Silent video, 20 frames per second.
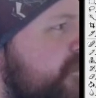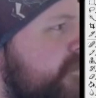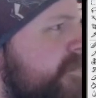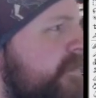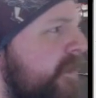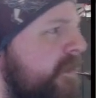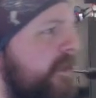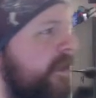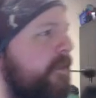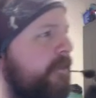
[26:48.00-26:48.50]

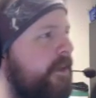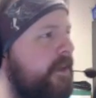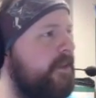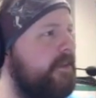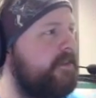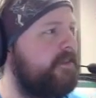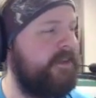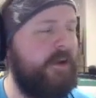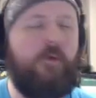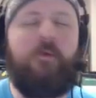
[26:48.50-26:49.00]

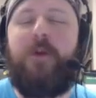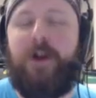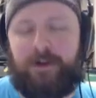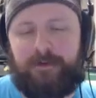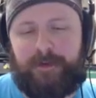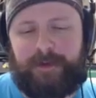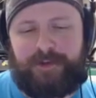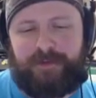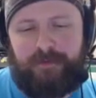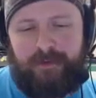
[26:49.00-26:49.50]
Delirious. Welcome
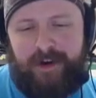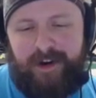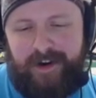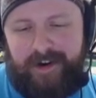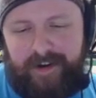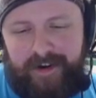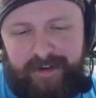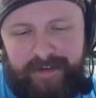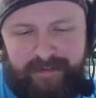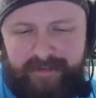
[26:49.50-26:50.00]
to the
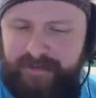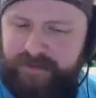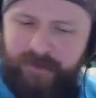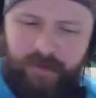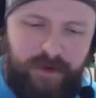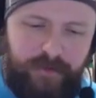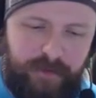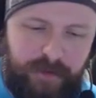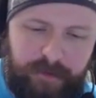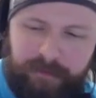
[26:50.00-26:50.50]
squad, and
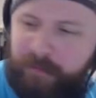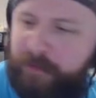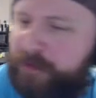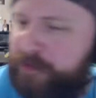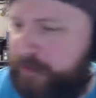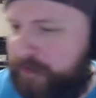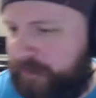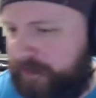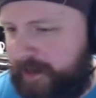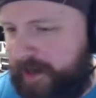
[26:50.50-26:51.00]
sorry for the
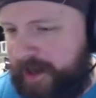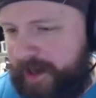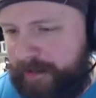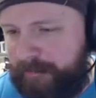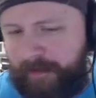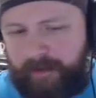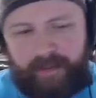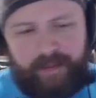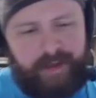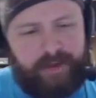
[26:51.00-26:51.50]
butchering of the
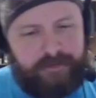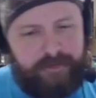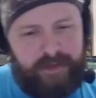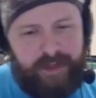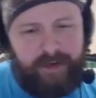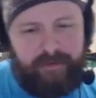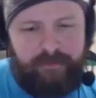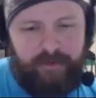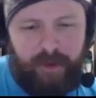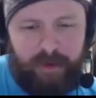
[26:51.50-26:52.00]
name. Thanks for hitting
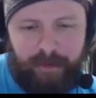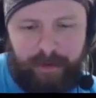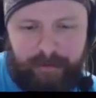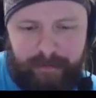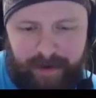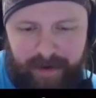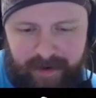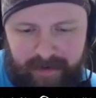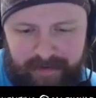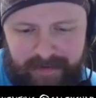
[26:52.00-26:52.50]
that follow button,
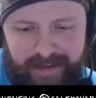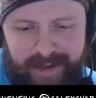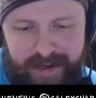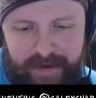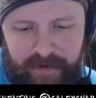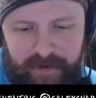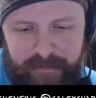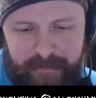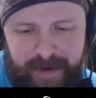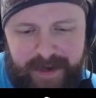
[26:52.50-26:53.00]
pal. Glad
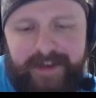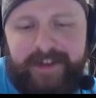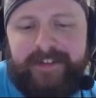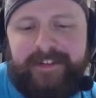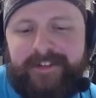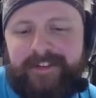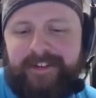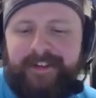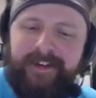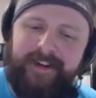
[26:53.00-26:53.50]
you could make
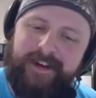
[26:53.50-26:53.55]
it.